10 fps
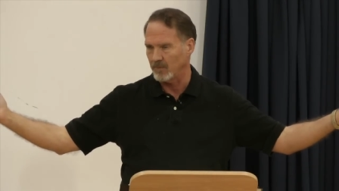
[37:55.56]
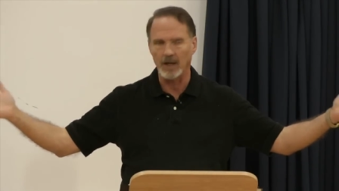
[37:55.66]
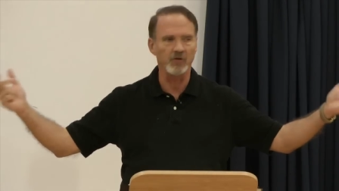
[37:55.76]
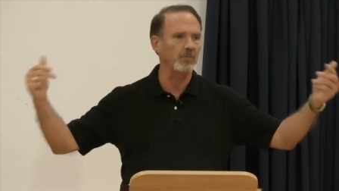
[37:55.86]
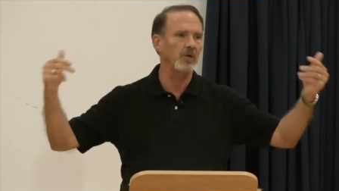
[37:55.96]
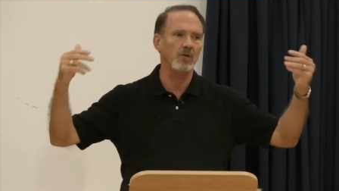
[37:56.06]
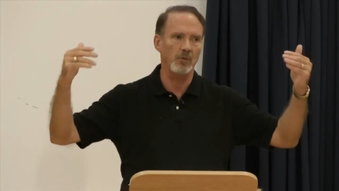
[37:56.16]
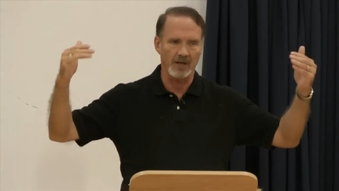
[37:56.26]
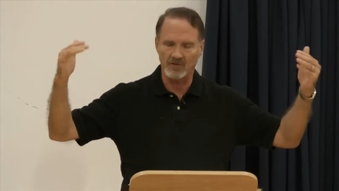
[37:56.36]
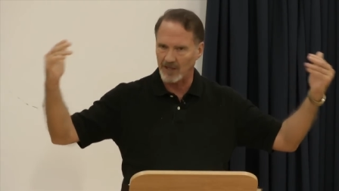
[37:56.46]
Tells them to do
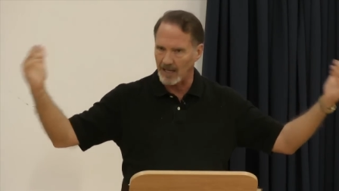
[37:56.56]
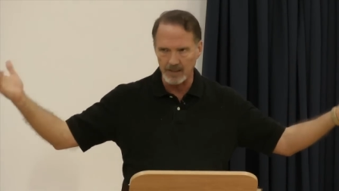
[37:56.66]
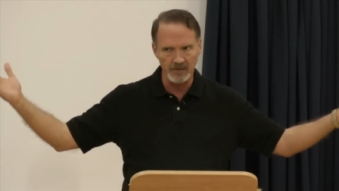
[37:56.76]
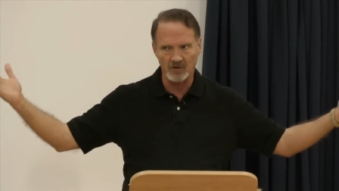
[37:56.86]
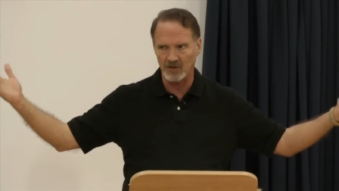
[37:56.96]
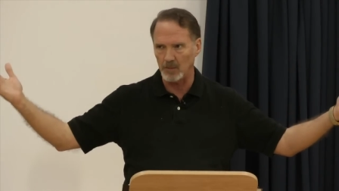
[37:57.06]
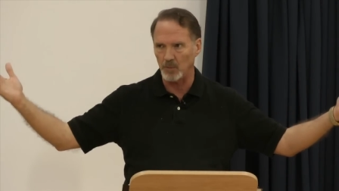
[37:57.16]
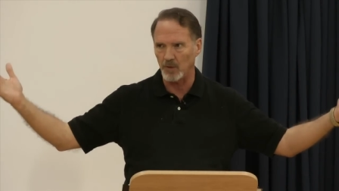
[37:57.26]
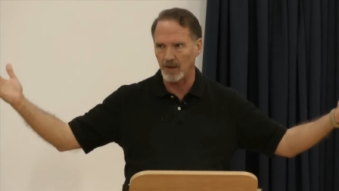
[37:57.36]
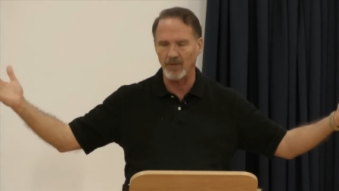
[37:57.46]
exactly the same
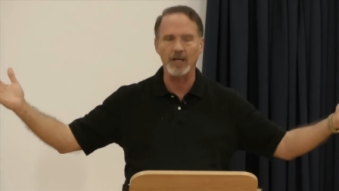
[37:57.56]
thing.